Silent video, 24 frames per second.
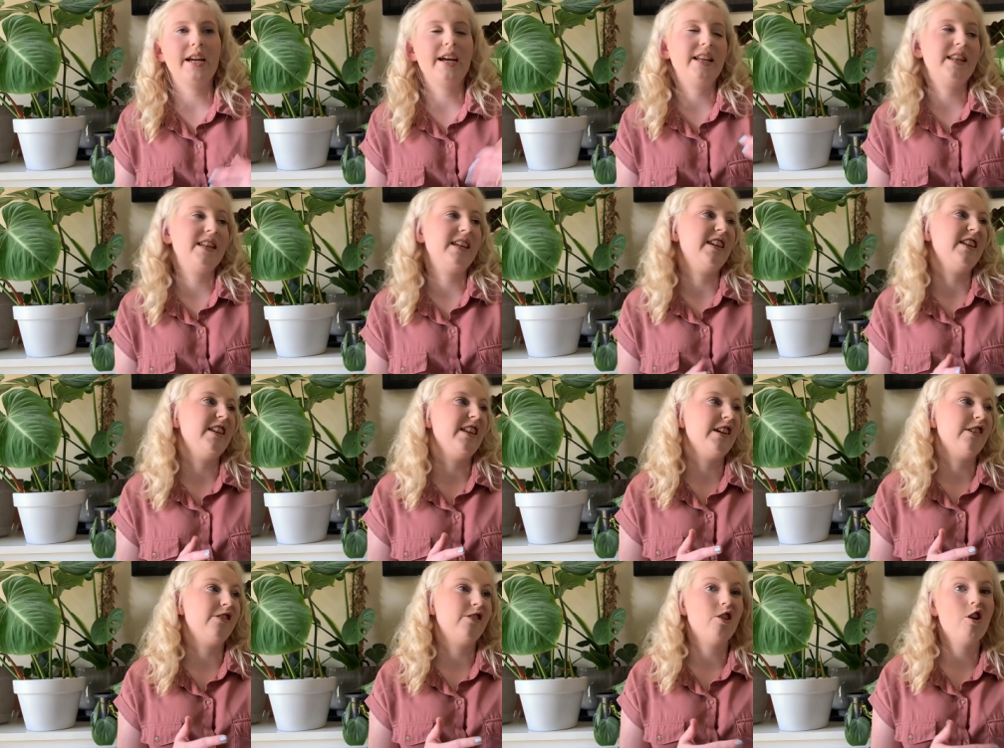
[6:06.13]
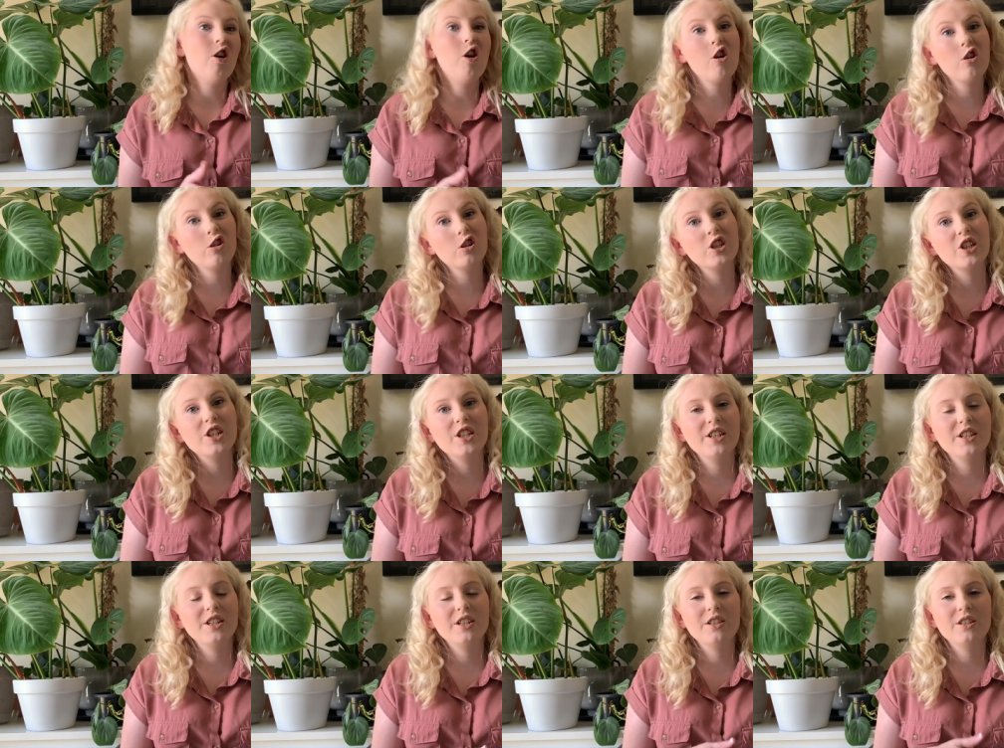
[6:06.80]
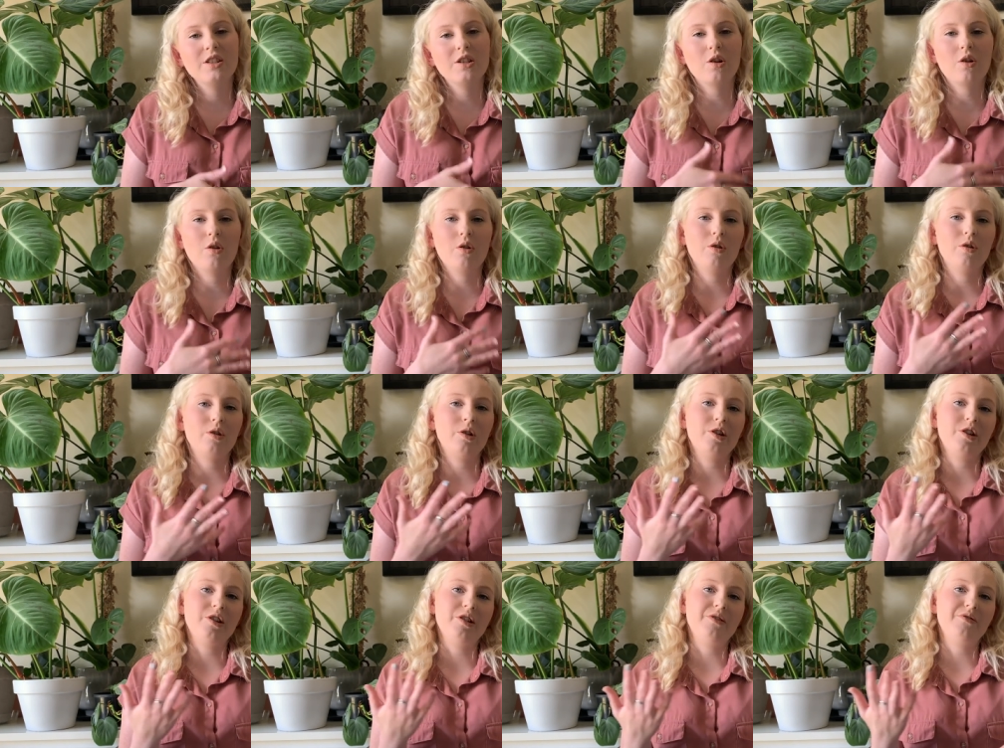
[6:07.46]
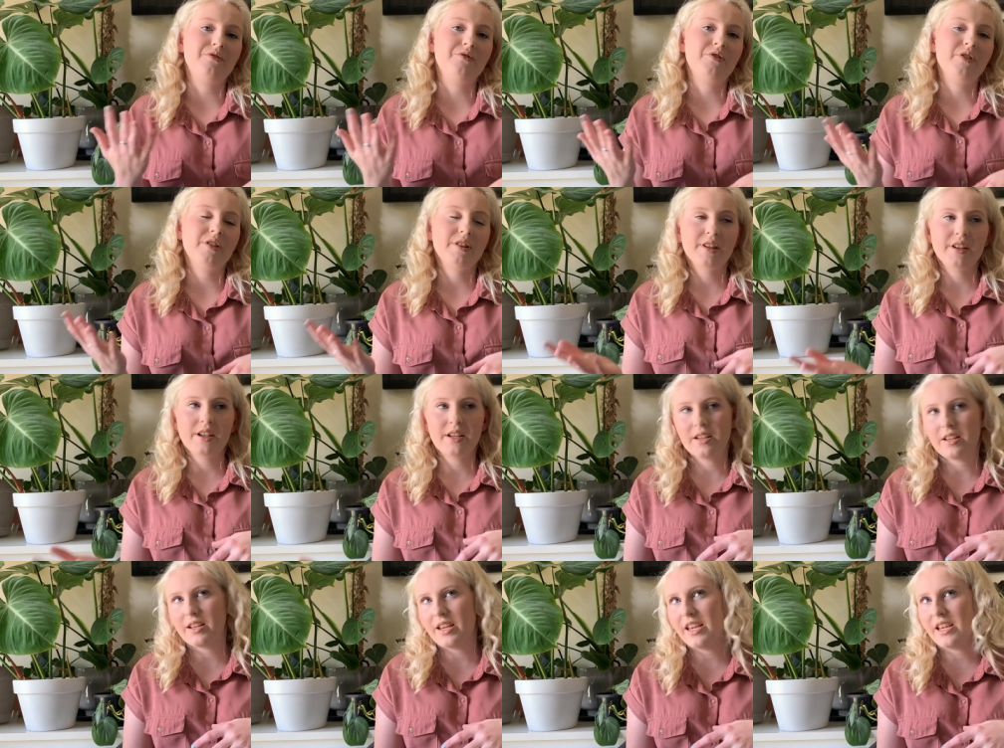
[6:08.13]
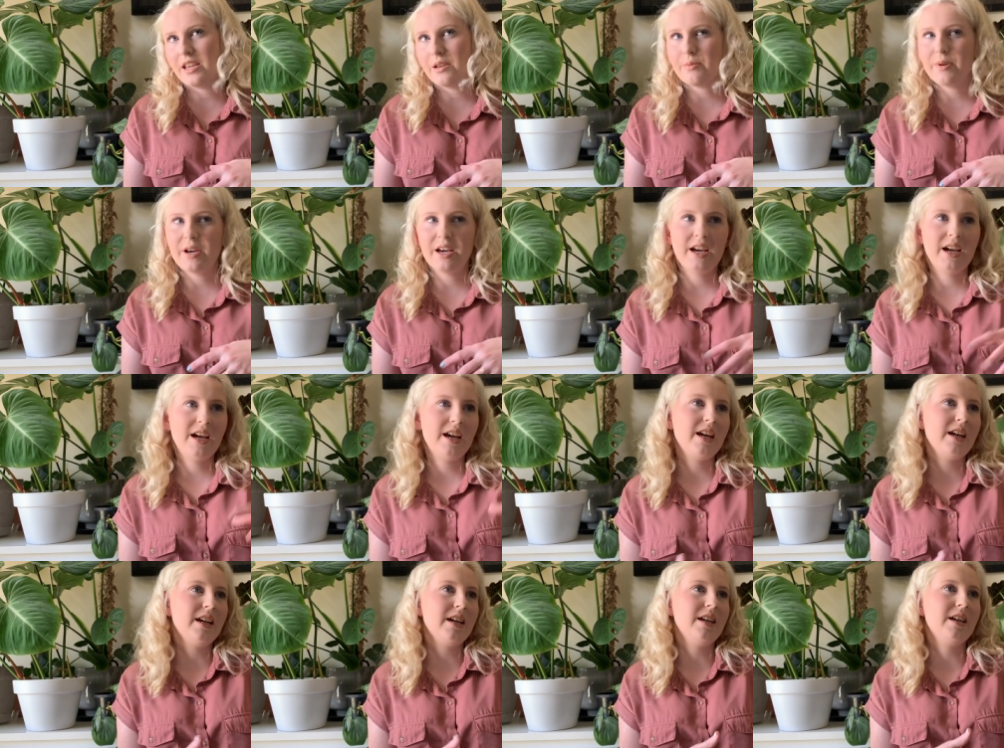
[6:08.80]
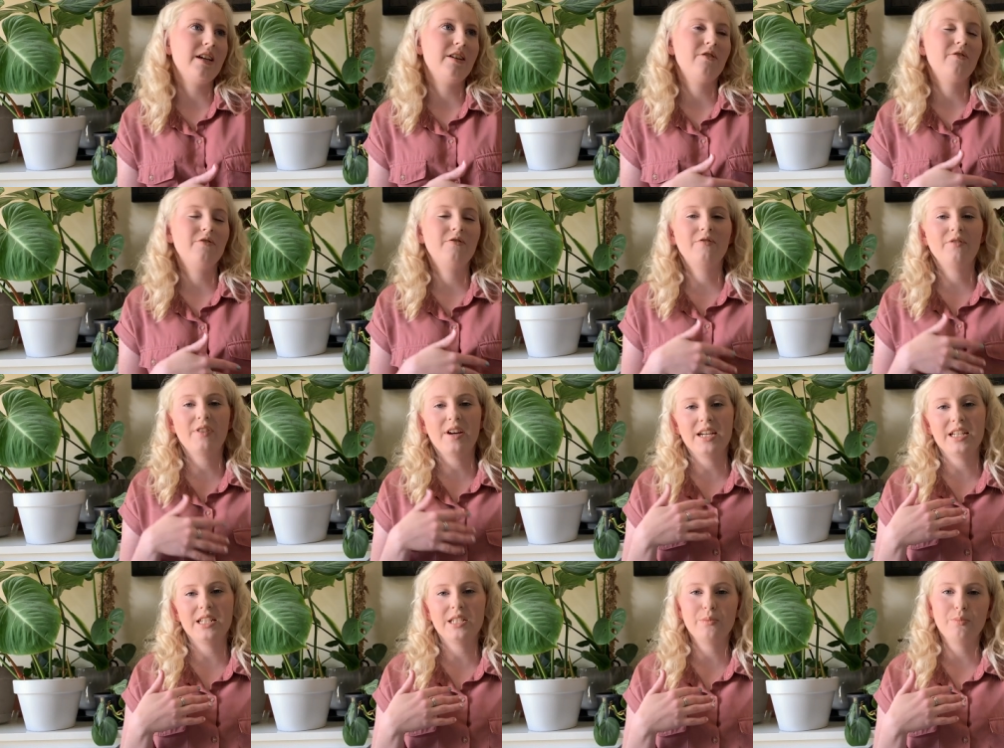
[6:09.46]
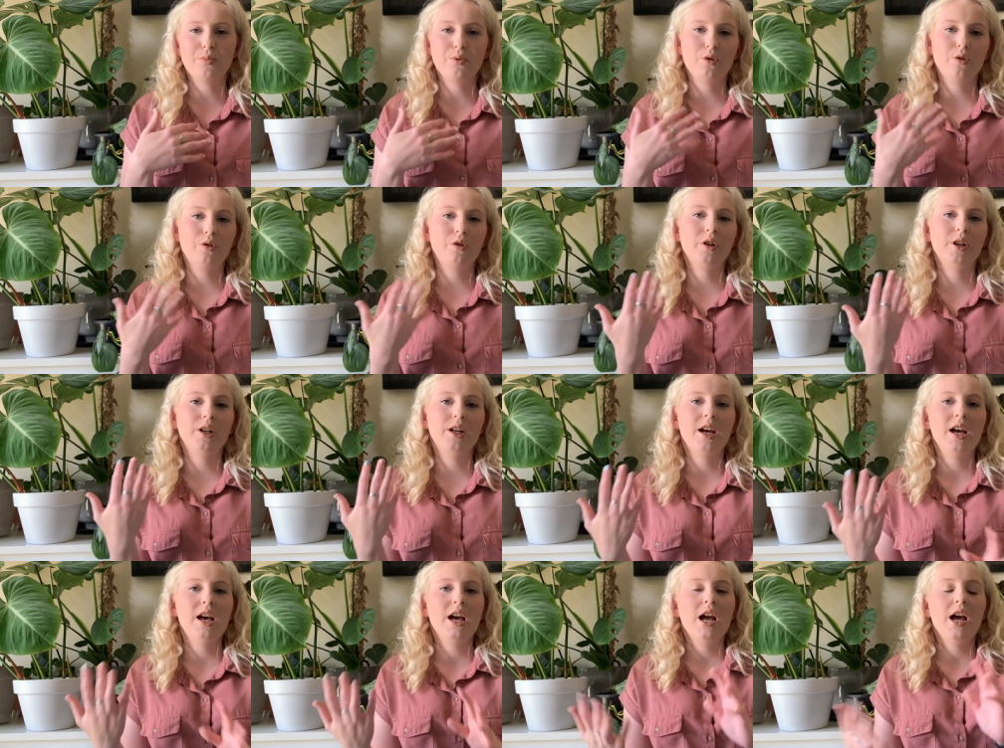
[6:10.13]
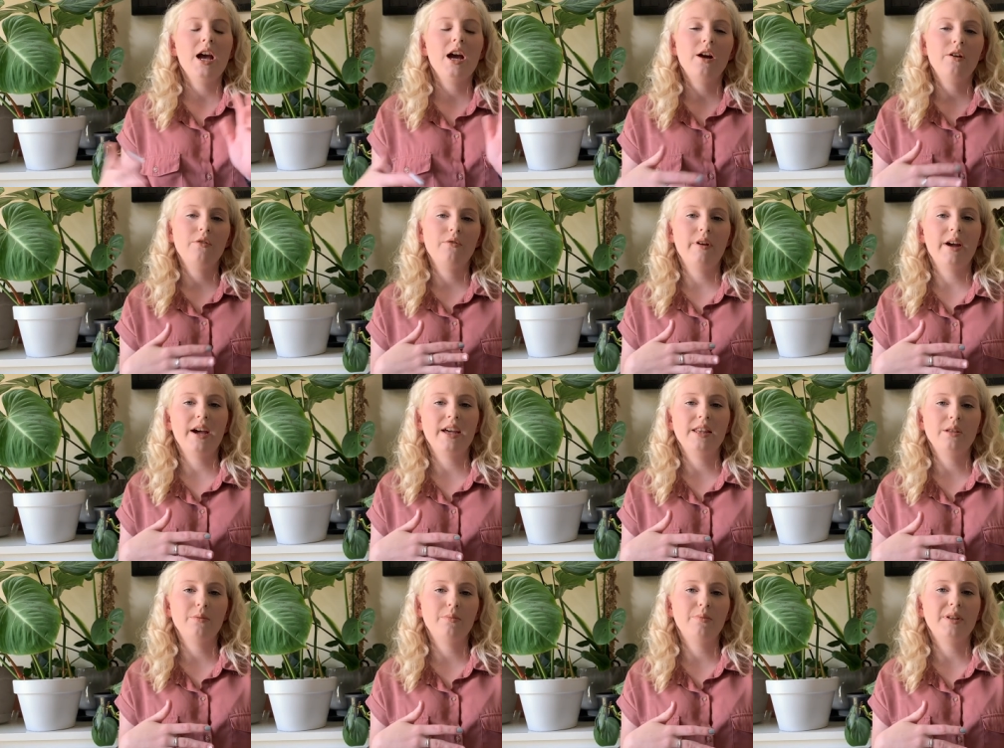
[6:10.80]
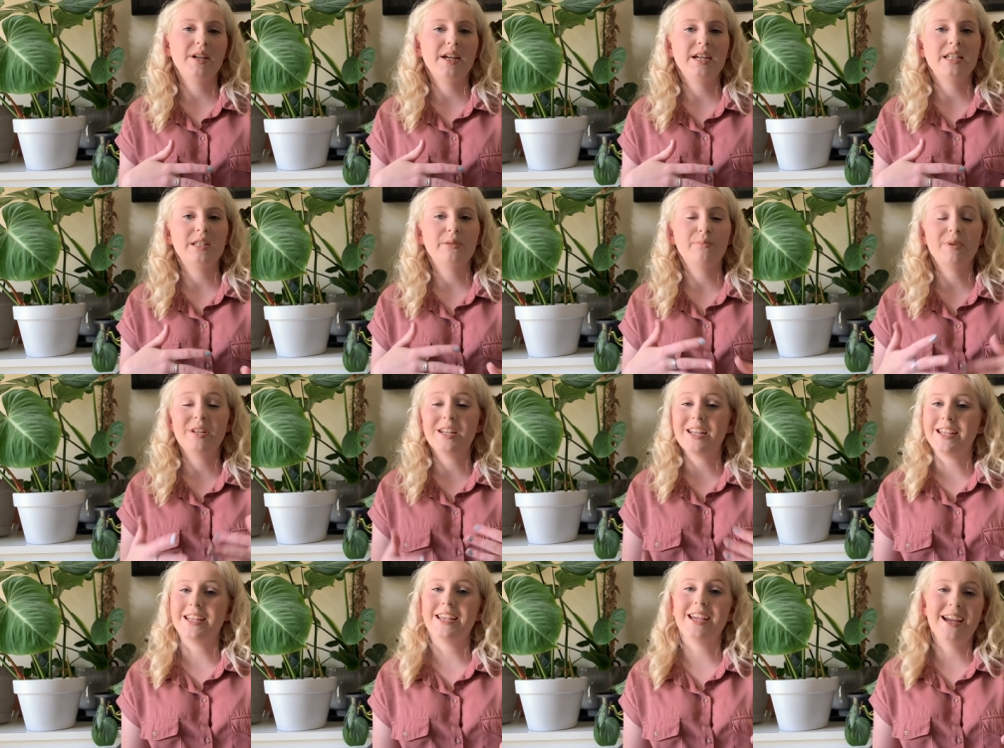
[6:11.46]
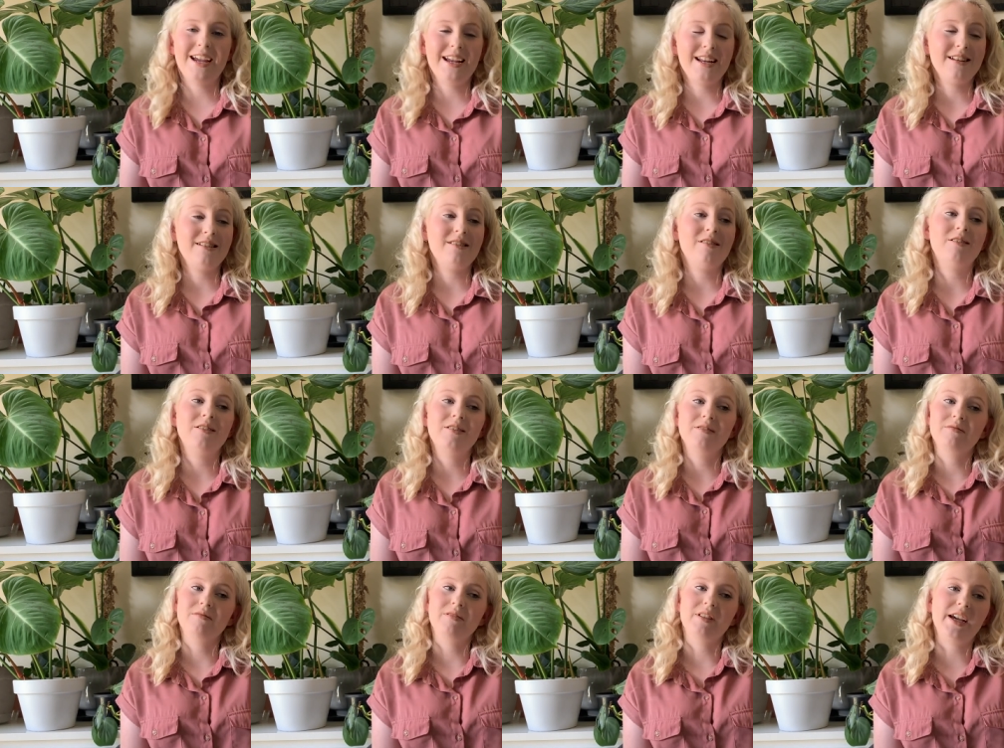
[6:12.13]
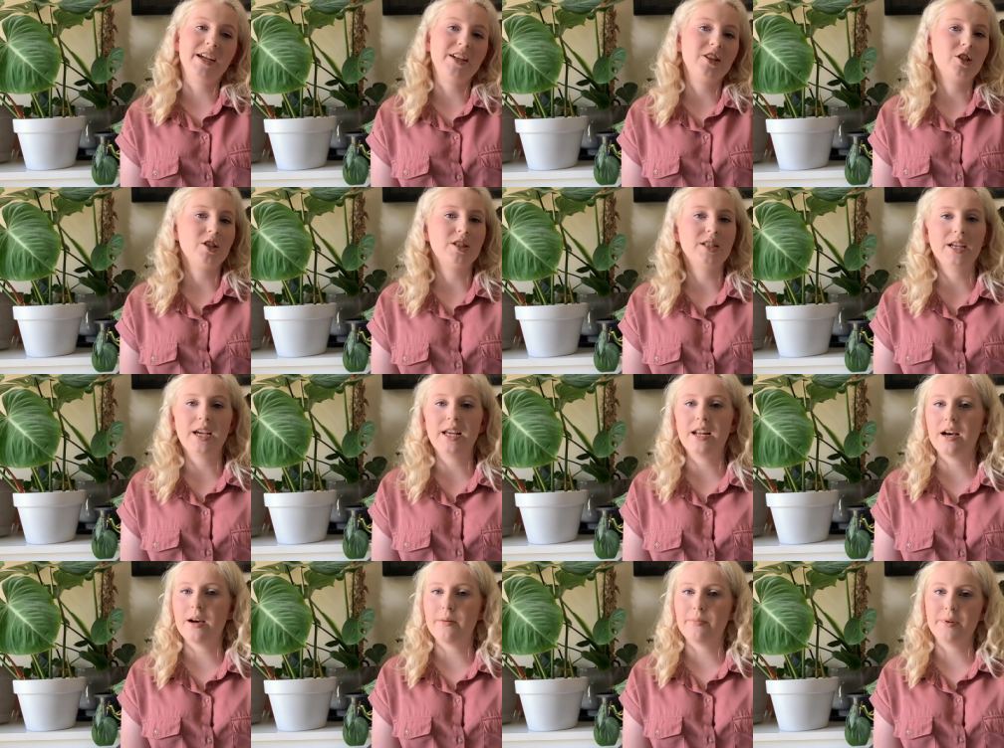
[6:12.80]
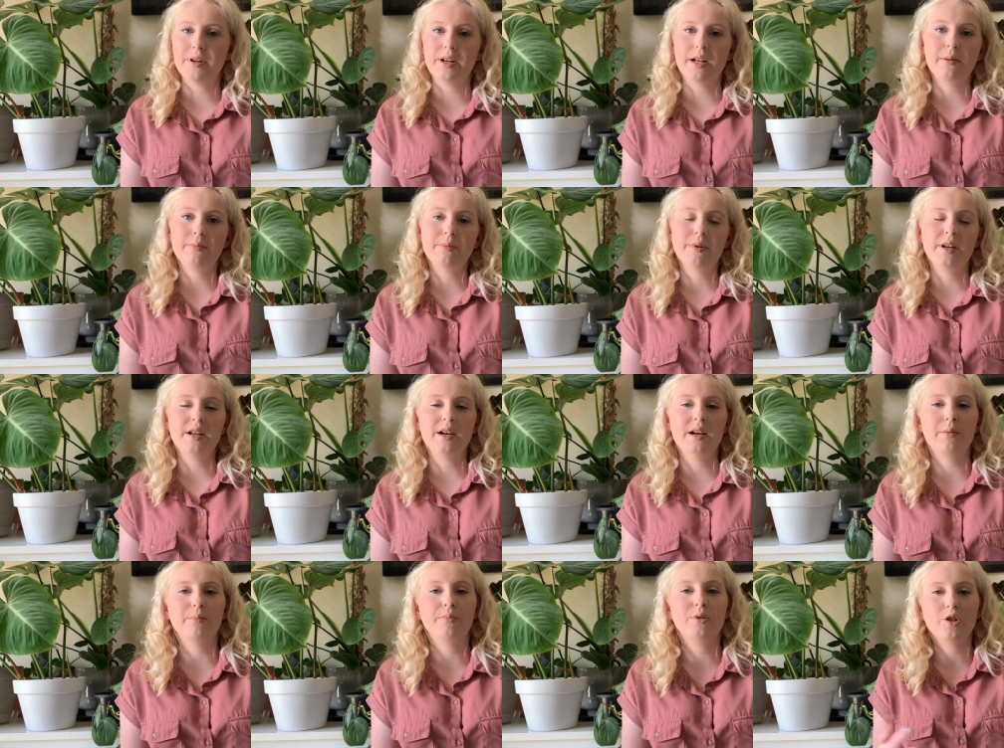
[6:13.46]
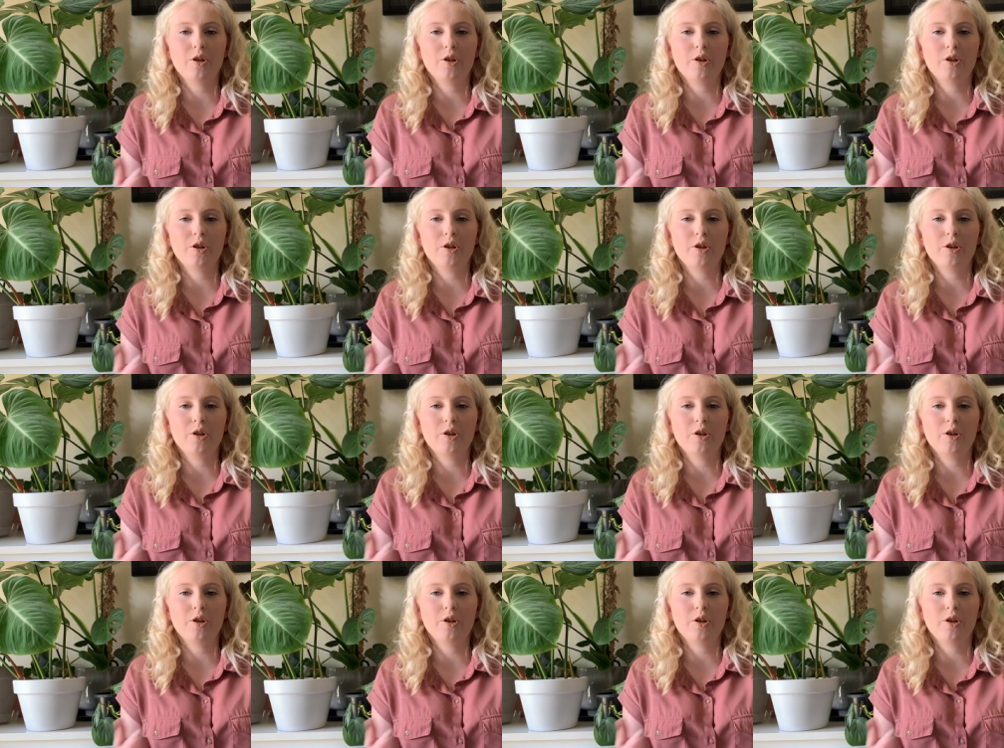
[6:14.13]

And then there are auctions on eBay, Facebook, around the place. But again, they just get up and up and up.